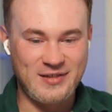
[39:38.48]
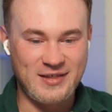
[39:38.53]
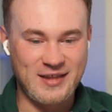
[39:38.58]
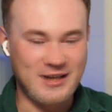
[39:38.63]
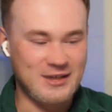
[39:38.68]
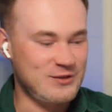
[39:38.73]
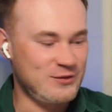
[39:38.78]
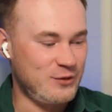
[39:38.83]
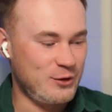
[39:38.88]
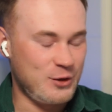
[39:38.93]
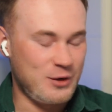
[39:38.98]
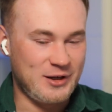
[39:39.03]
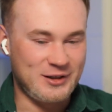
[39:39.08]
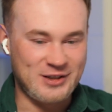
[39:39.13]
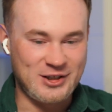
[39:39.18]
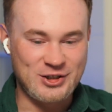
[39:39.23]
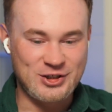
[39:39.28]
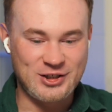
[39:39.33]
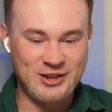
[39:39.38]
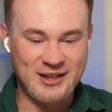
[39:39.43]
thanks for your
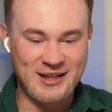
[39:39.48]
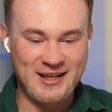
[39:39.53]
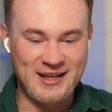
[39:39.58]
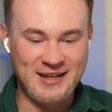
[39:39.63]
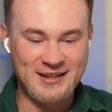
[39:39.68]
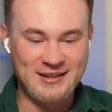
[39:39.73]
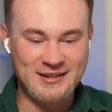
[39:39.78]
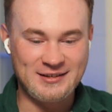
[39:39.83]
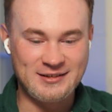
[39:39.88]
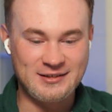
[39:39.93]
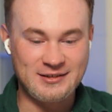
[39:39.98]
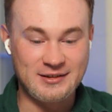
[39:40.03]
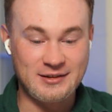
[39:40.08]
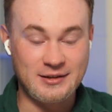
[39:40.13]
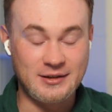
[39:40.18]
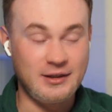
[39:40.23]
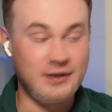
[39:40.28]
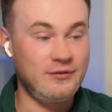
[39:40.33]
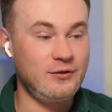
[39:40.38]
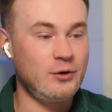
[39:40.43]
attention again. And
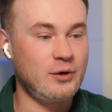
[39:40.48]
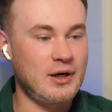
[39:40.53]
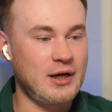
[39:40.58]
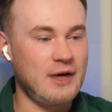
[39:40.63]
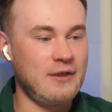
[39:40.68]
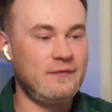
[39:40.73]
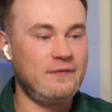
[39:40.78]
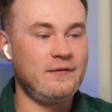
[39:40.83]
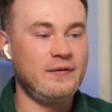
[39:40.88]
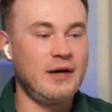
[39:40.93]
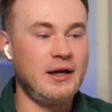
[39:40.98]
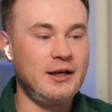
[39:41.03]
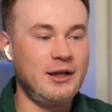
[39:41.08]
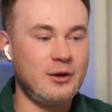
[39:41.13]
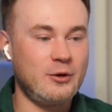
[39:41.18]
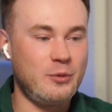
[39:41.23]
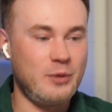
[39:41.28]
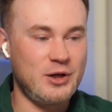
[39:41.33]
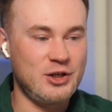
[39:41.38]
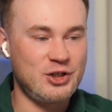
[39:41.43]
if you have
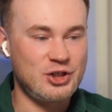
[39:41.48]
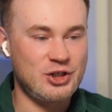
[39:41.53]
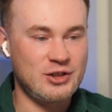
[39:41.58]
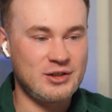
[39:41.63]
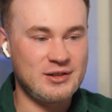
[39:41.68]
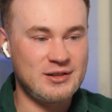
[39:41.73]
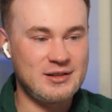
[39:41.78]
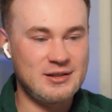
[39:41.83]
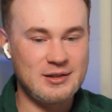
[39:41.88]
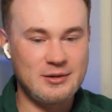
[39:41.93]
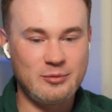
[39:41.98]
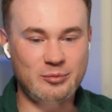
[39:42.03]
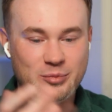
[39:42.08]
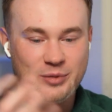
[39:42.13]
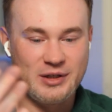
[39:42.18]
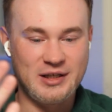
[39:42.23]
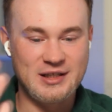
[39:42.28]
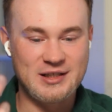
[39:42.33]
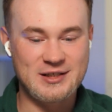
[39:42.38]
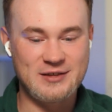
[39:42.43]
any questions,
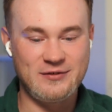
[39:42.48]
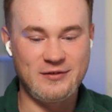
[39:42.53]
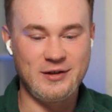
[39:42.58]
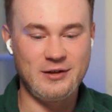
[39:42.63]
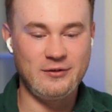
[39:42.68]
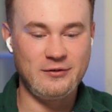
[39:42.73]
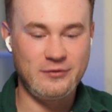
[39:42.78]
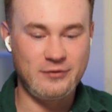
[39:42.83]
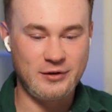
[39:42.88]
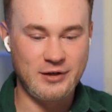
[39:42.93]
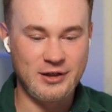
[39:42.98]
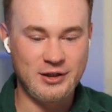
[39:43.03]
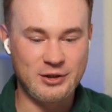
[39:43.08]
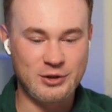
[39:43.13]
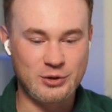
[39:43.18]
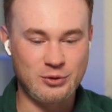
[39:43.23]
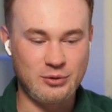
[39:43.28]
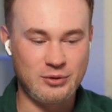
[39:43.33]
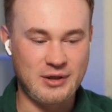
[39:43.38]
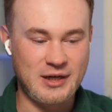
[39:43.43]
please feel free
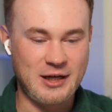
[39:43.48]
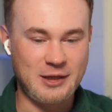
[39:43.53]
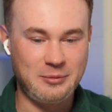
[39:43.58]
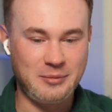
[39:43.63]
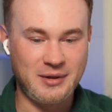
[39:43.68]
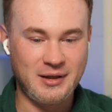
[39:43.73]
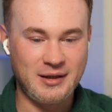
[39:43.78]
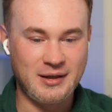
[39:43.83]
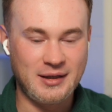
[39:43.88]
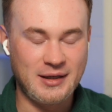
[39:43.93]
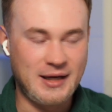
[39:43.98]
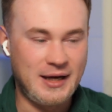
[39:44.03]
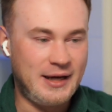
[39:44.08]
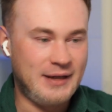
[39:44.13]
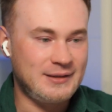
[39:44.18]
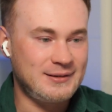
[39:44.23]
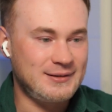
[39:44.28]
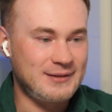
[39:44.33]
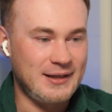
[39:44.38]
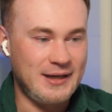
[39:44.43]
to write me
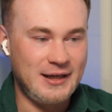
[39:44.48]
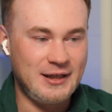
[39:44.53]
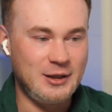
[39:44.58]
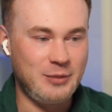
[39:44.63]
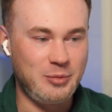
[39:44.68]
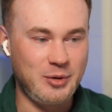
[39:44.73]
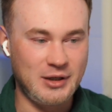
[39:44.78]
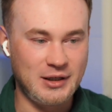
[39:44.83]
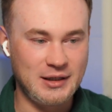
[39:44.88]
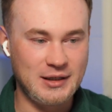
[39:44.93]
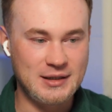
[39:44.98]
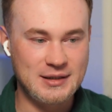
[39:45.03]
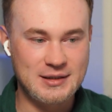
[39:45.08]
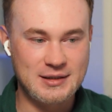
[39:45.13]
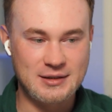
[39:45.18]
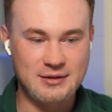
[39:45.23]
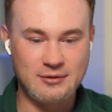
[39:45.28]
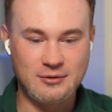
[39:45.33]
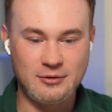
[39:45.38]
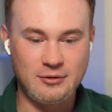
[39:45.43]
at
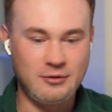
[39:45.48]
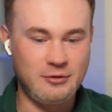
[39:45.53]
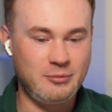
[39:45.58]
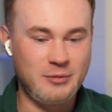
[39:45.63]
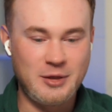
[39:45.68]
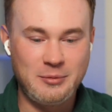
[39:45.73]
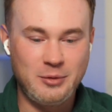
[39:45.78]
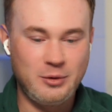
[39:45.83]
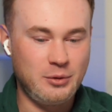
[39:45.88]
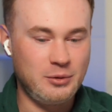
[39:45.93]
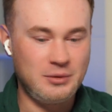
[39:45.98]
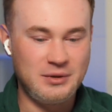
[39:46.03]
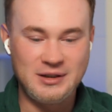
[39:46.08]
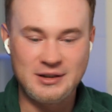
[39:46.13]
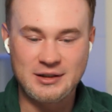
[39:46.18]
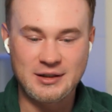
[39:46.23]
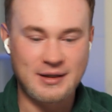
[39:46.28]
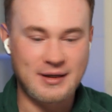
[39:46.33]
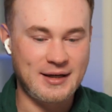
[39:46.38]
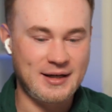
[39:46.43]
ADPList, or maybe you
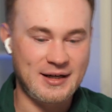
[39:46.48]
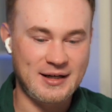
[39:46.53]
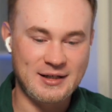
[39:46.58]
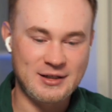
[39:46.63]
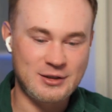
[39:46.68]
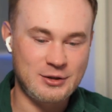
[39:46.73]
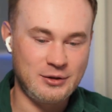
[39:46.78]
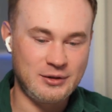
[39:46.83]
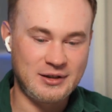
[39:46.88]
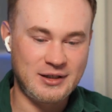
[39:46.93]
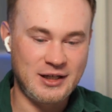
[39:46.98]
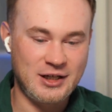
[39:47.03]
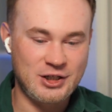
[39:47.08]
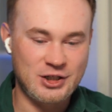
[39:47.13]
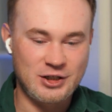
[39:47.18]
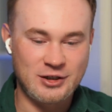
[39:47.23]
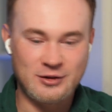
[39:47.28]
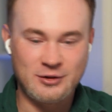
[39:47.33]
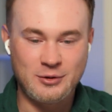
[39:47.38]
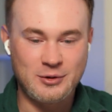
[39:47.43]
need a
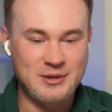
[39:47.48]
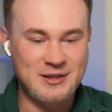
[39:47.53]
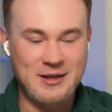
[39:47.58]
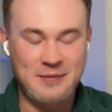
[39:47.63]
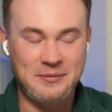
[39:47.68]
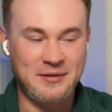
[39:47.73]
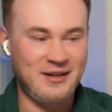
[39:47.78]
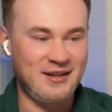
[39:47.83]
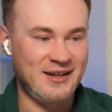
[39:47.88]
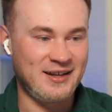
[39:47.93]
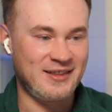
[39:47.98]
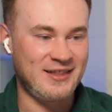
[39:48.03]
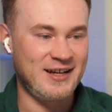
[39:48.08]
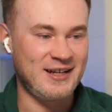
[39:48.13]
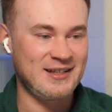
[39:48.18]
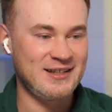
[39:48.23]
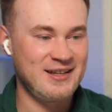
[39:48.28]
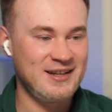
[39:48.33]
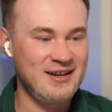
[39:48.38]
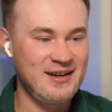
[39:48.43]
consultation or something like
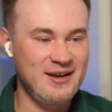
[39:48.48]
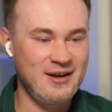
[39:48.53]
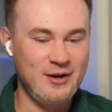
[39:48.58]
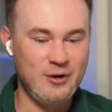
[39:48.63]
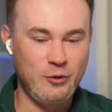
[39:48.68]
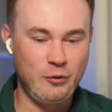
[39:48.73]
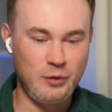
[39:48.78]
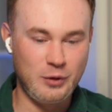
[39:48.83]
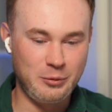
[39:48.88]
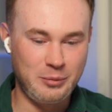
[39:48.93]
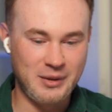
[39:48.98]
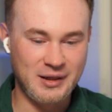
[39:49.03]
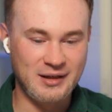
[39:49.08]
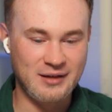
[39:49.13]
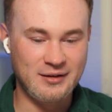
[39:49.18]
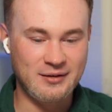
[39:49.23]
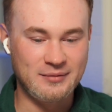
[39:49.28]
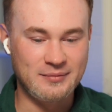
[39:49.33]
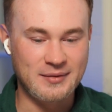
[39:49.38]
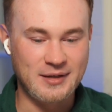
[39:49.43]
that. We'll
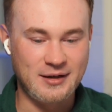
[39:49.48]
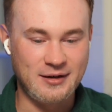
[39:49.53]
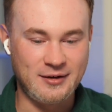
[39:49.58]
be